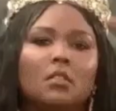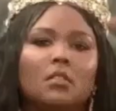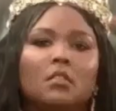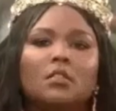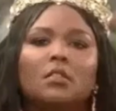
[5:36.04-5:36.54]

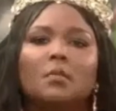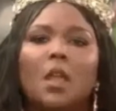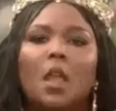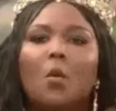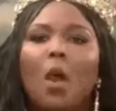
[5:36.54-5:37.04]
to feel
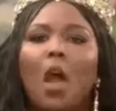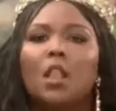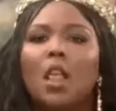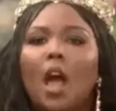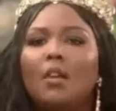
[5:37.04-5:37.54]

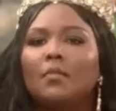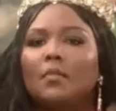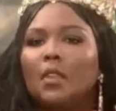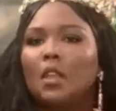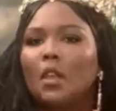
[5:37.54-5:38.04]
comfortable,
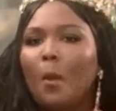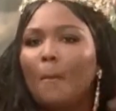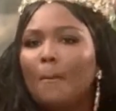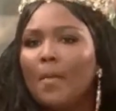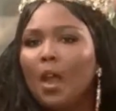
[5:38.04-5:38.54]
to feel